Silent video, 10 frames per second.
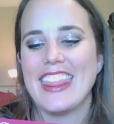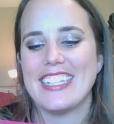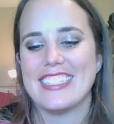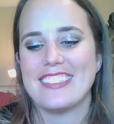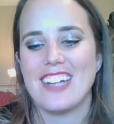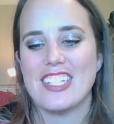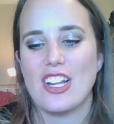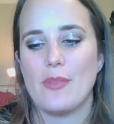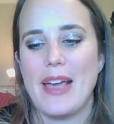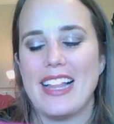This is their
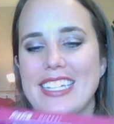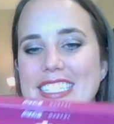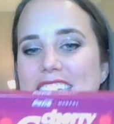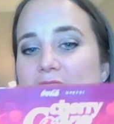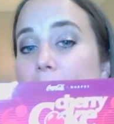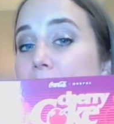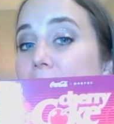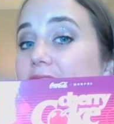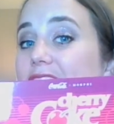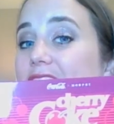eyeshadow palette.
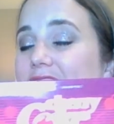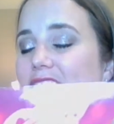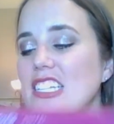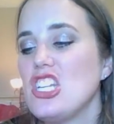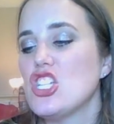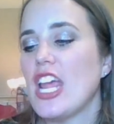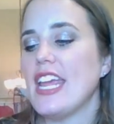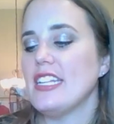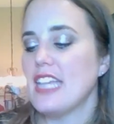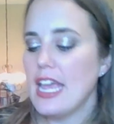It's 18
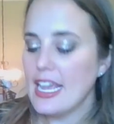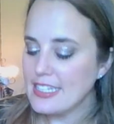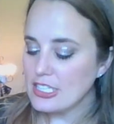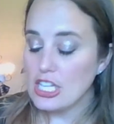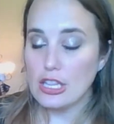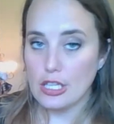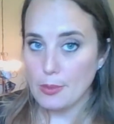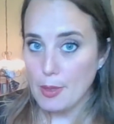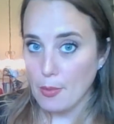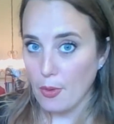shades. It's actually a little
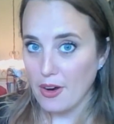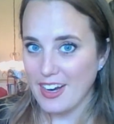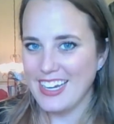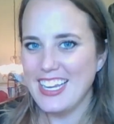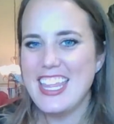bit more